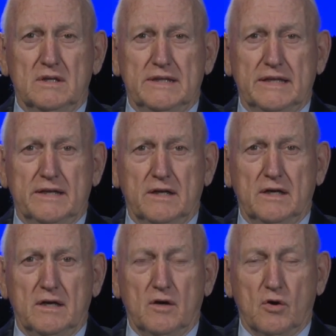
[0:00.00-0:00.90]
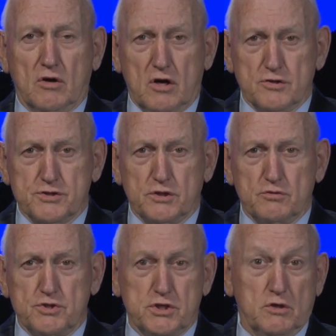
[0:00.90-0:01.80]
that are
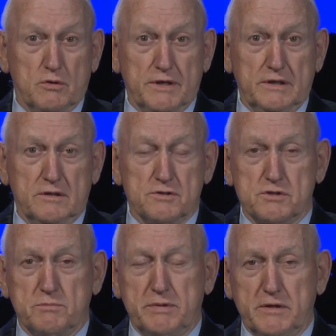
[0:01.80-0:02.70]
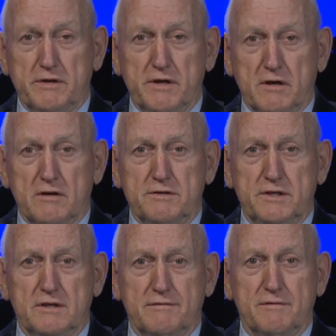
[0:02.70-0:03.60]
also showing the
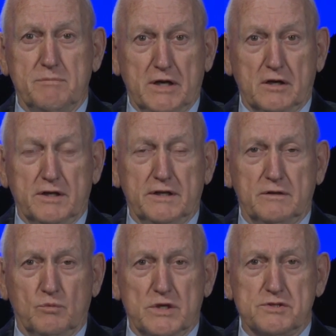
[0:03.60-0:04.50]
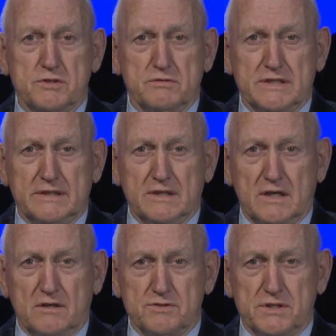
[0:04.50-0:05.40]
superiority of American and Western
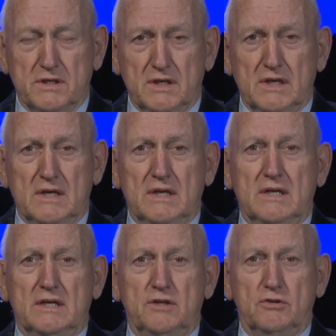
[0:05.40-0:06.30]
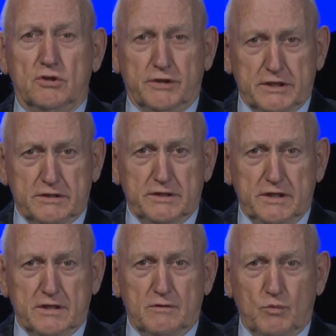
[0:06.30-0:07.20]
technology. You look at
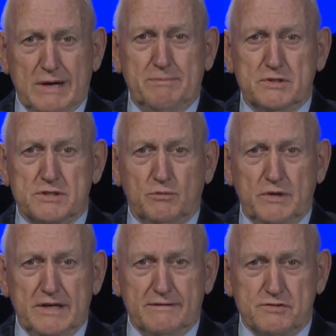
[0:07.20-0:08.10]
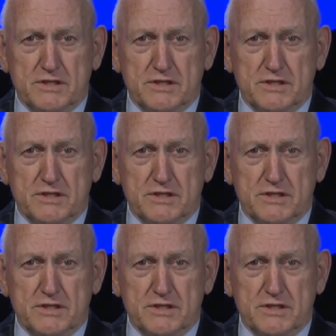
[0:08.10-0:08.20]
the weapons that we have